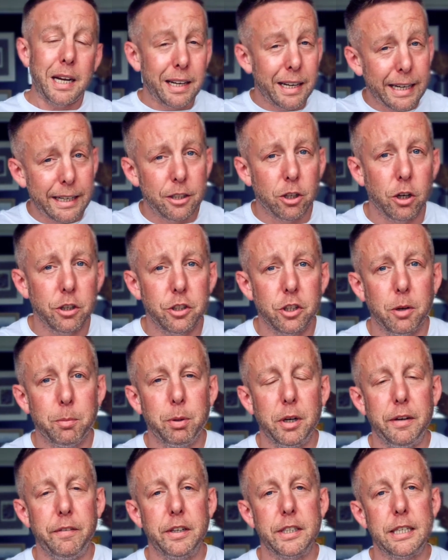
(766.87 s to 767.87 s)
like I touched on
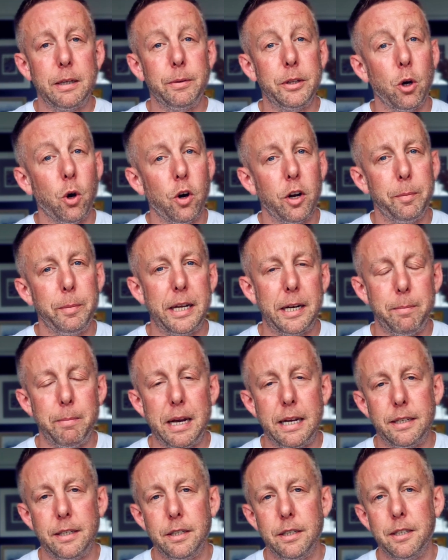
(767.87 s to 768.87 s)
previously with the automated
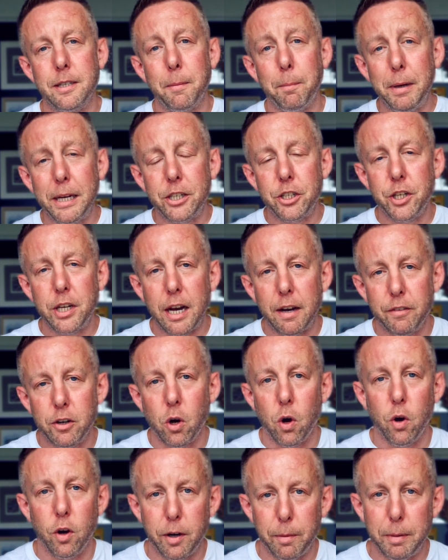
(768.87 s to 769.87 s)
messages, make sure you have an
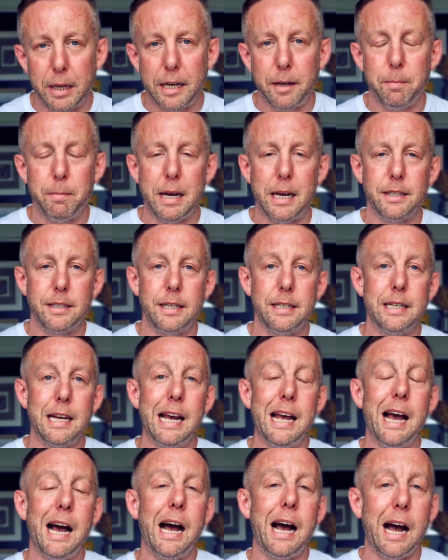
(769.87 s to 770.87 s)
automated message
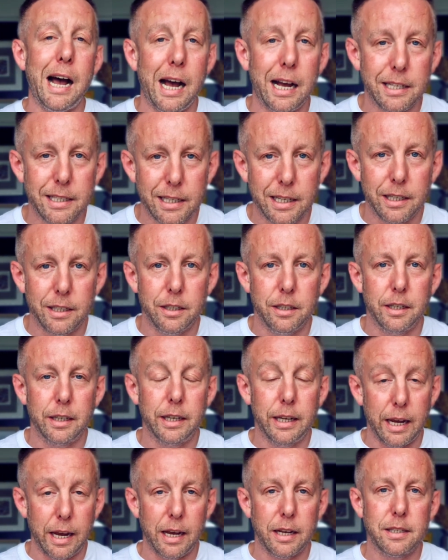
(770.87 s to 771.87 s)
asking
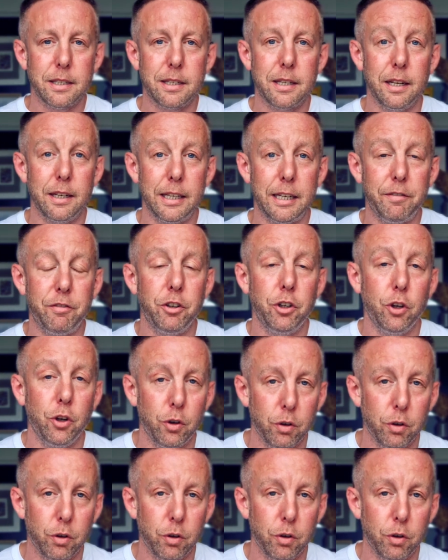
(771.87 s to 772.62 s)
guests to leave you a